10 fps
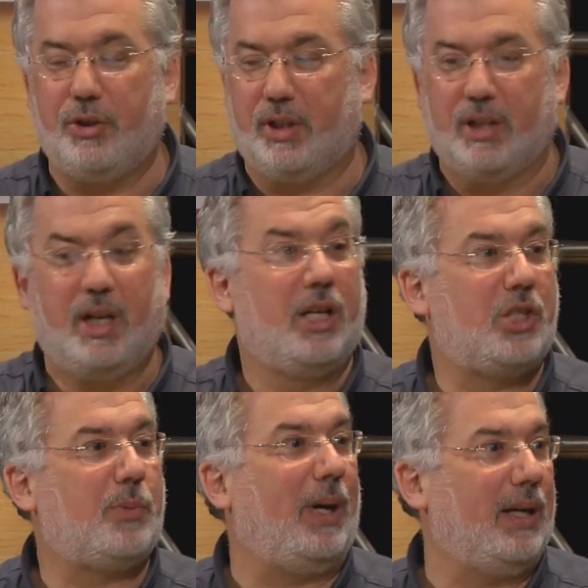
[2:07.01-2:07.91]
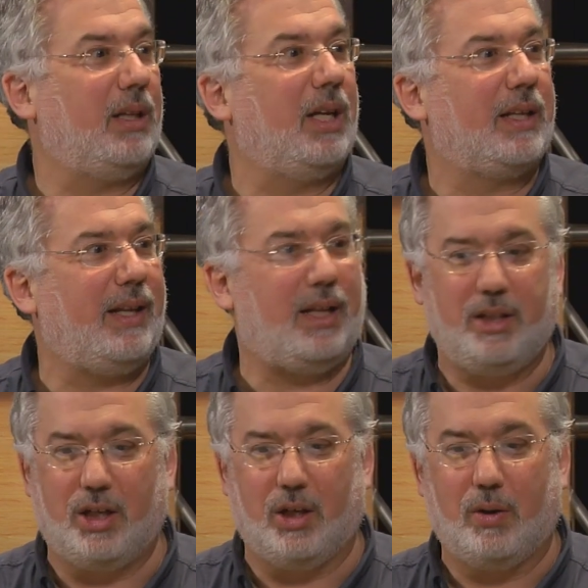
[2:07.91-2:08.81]
You can spot it like that.
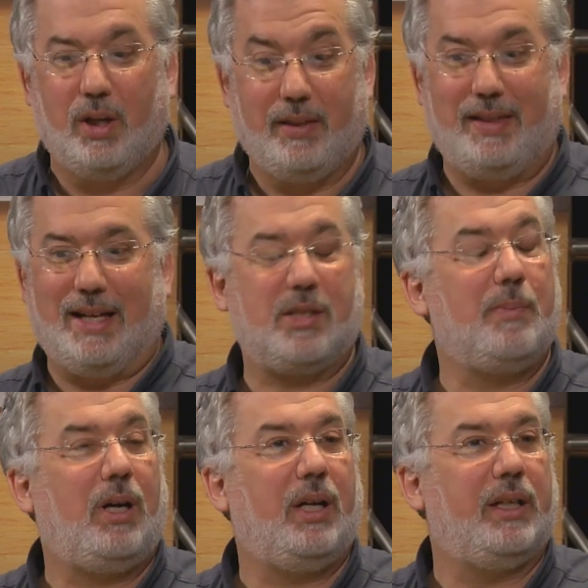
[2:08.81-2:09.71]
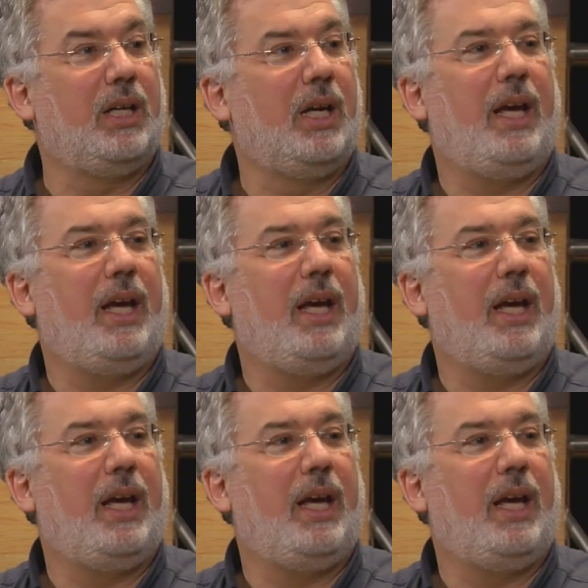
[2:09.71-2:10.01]
you go, that's mine.